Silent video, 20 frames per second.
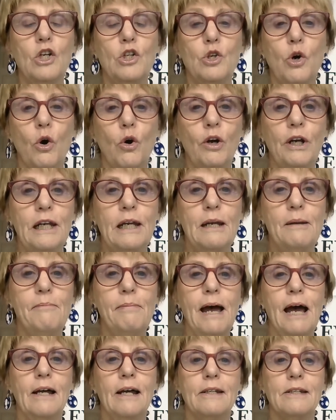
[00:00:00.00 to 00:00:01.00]
talking
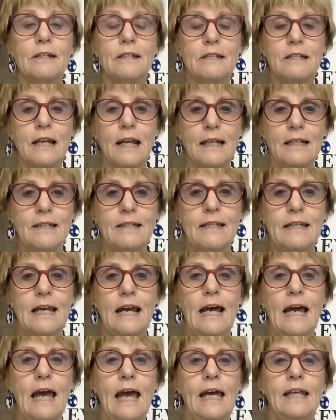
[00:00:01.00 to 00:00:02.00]
about
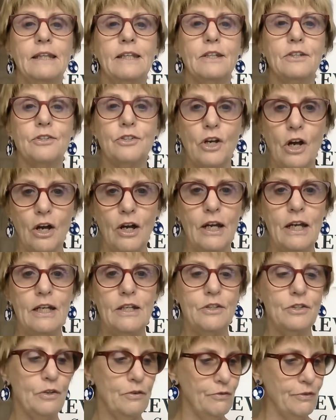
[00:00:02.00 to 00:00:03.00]
dyslexia and the
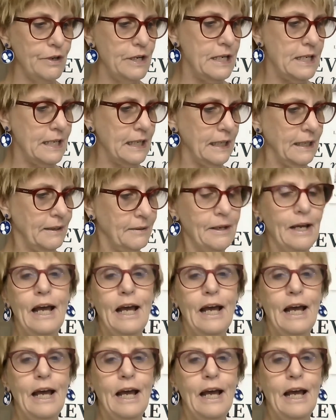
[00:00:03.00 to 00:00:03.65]
science of reading.